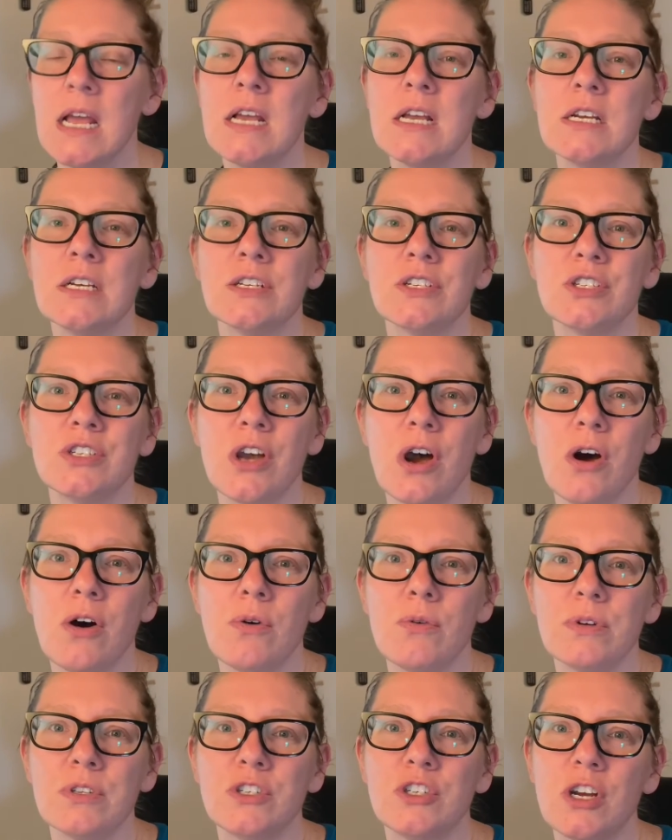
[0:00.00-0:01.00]

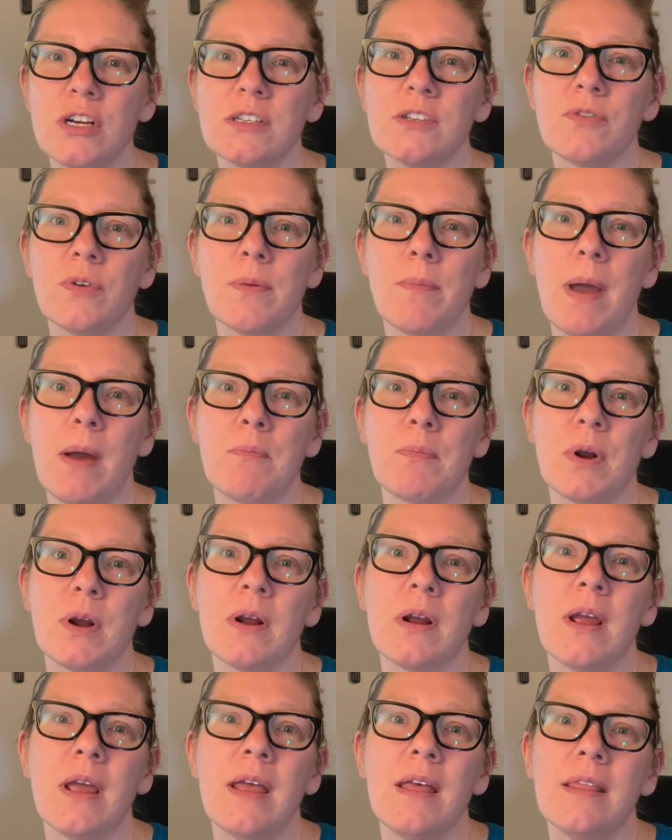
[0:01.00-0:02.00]
So just
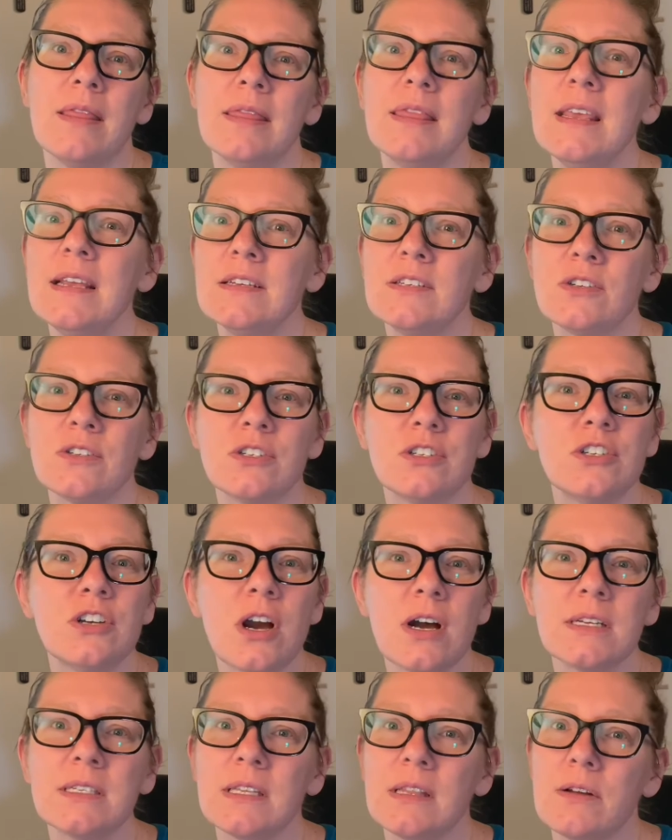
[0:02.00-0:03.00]
remember, these are
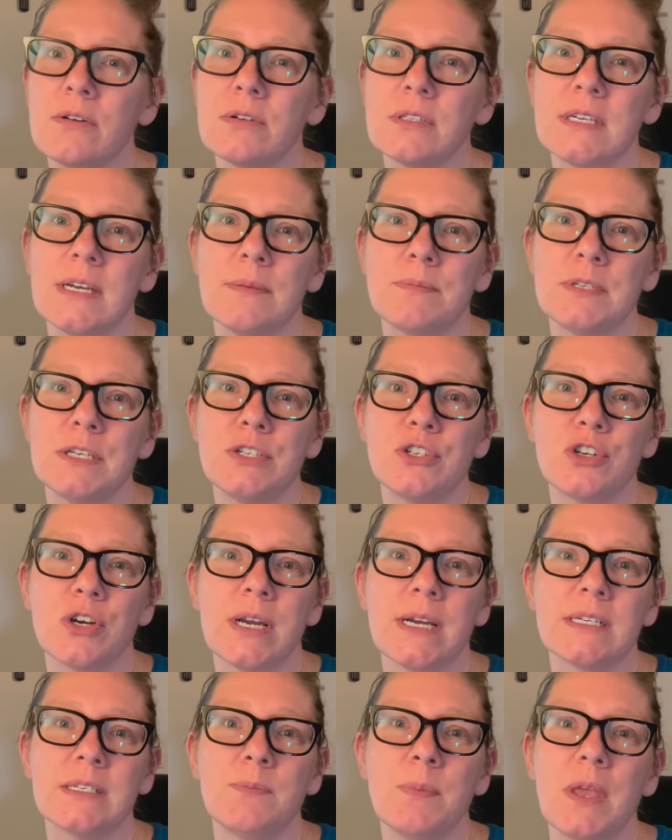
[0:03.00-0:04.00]
just little tips and
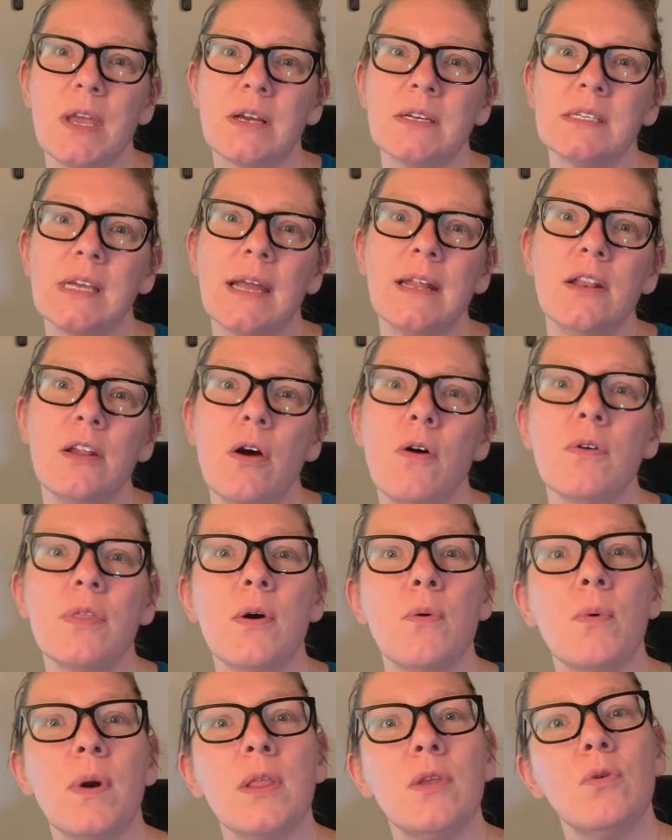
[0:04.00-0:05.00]
tricks because I know
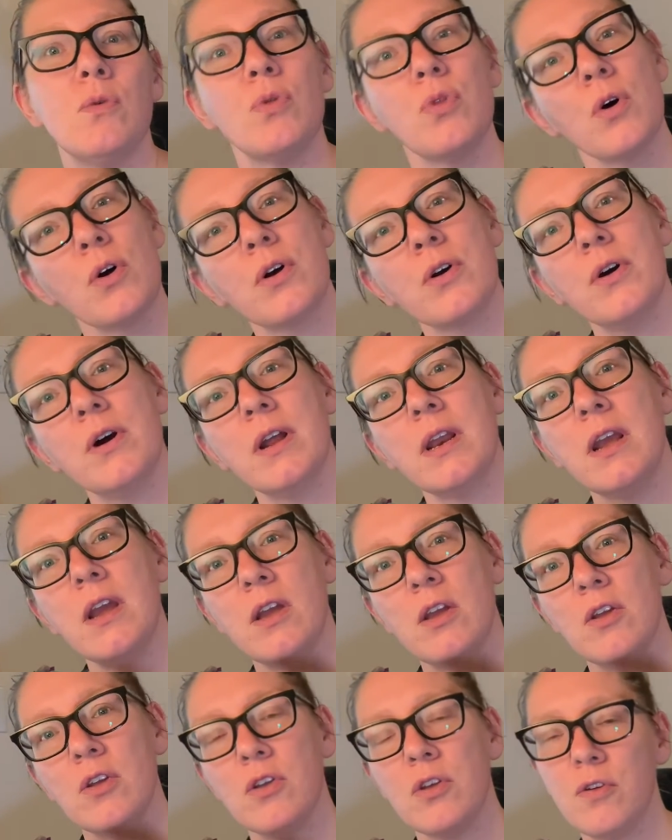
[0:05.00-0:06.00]
that when you look good,
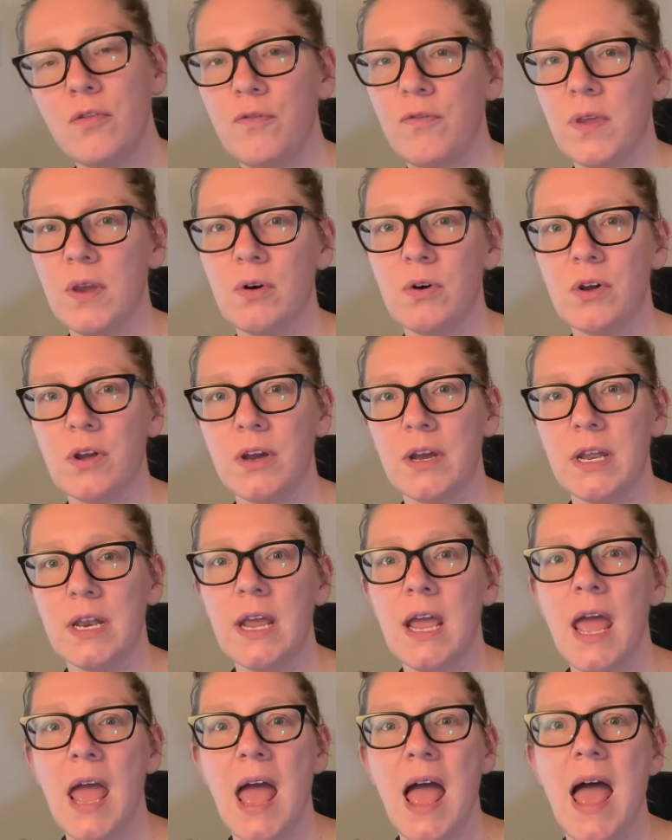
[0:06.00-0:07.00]
you feel good.
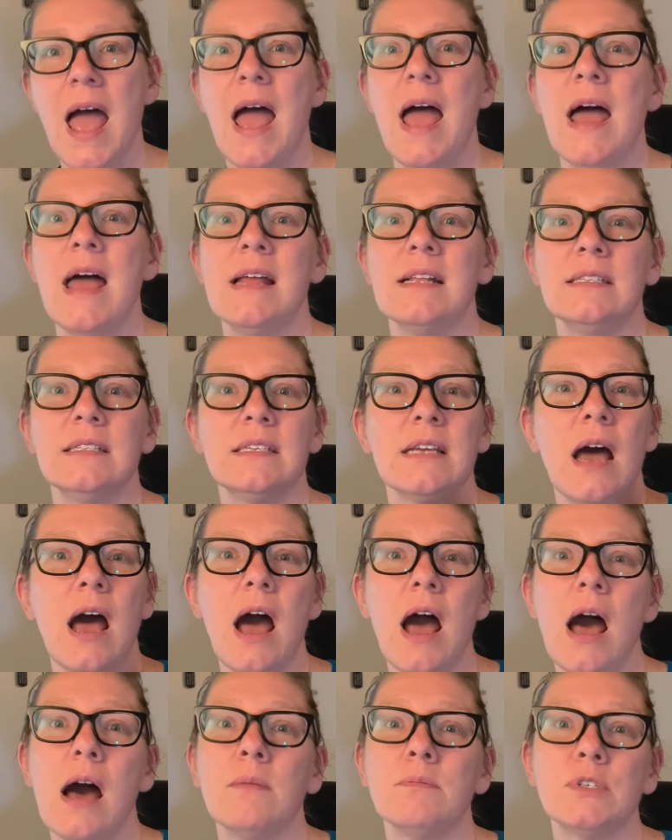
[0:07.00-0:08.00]
And
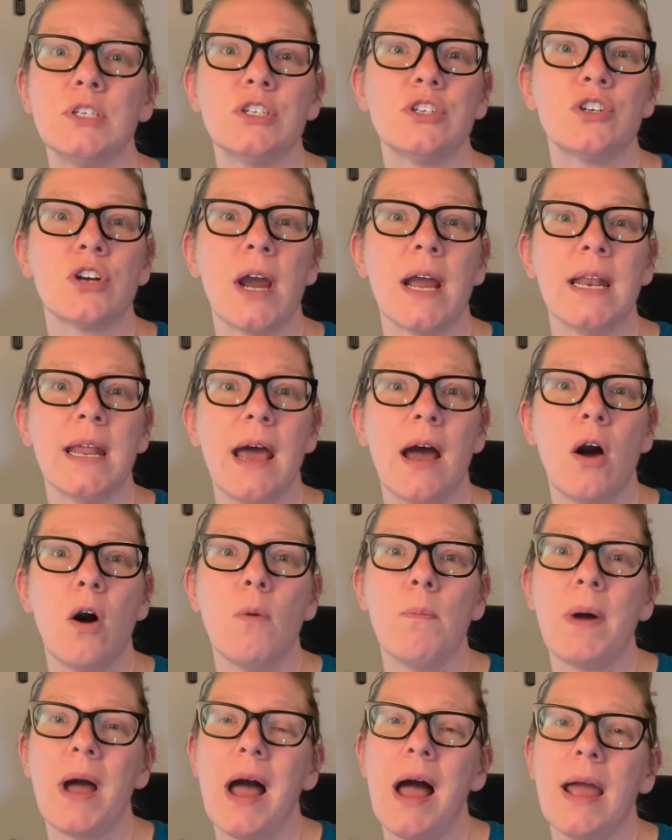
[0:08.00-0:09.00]
I'm just trying to
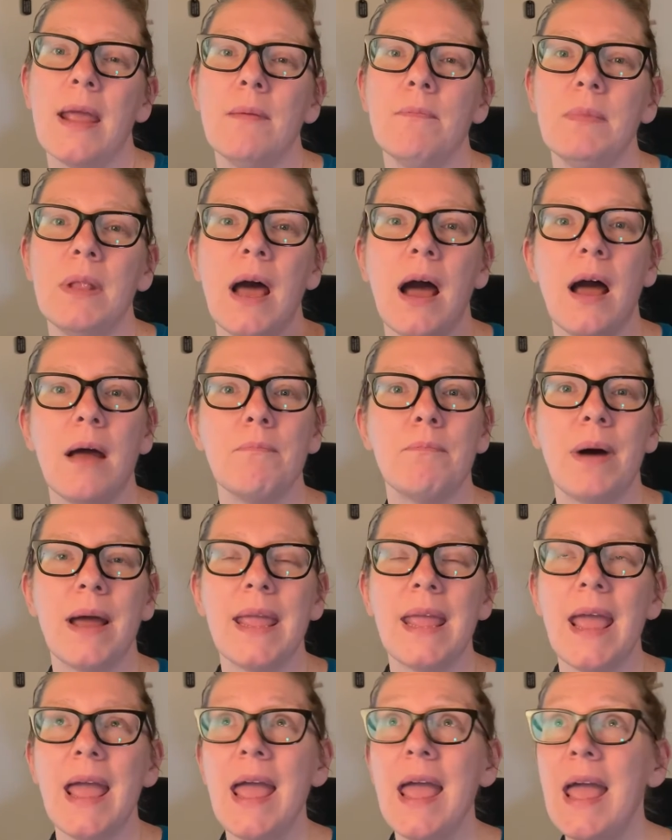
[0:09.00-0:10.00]
help. I am not
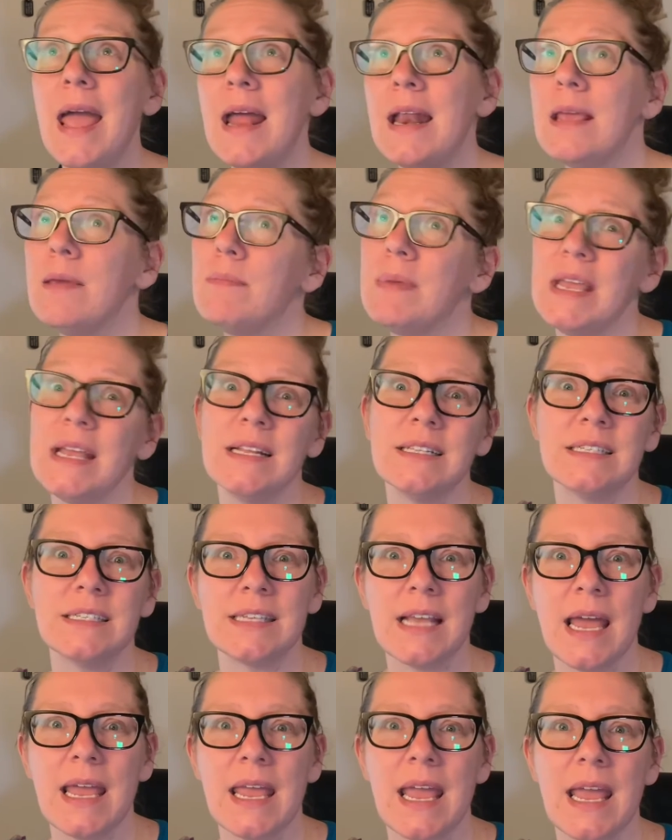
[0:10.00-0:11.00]
by any means
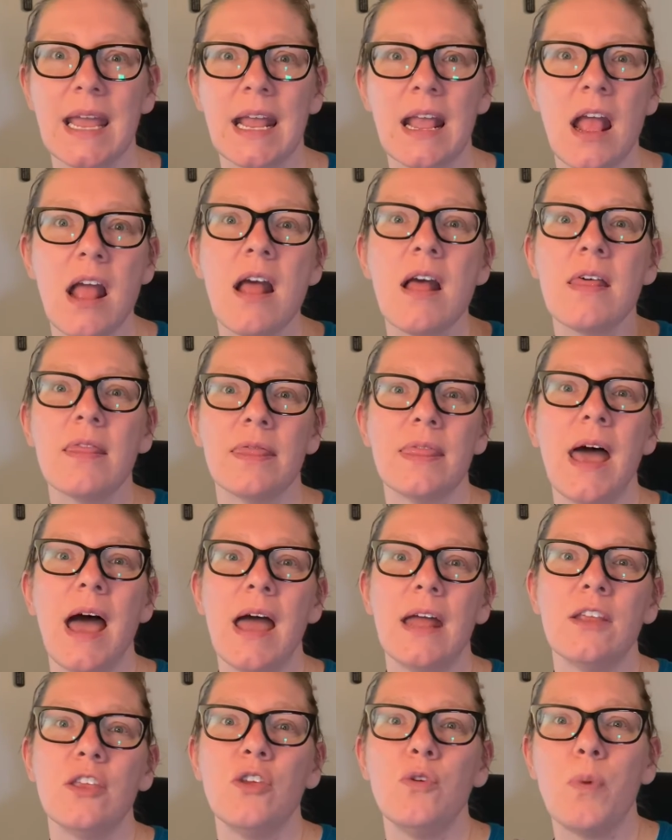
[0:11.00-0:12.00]
saying
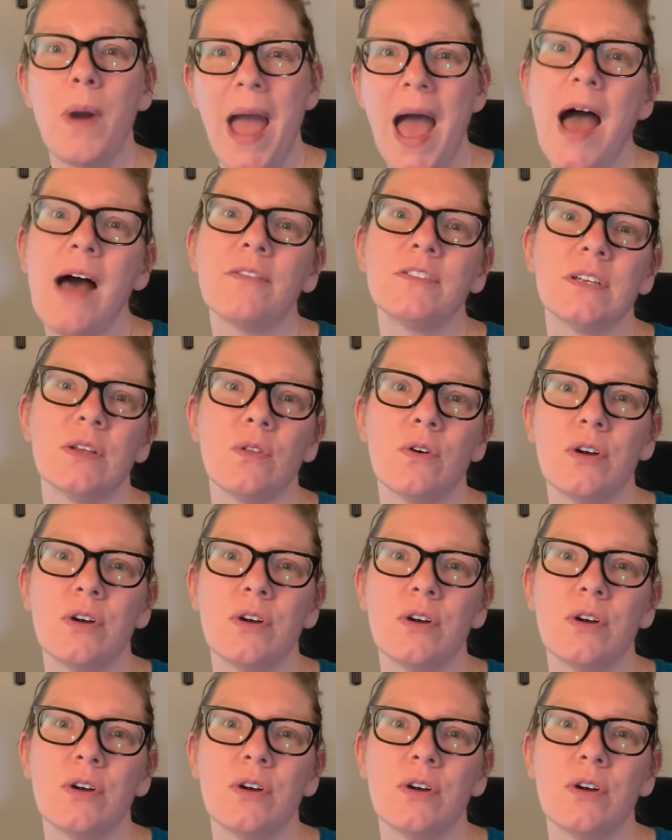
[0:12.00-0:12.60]
that you have to look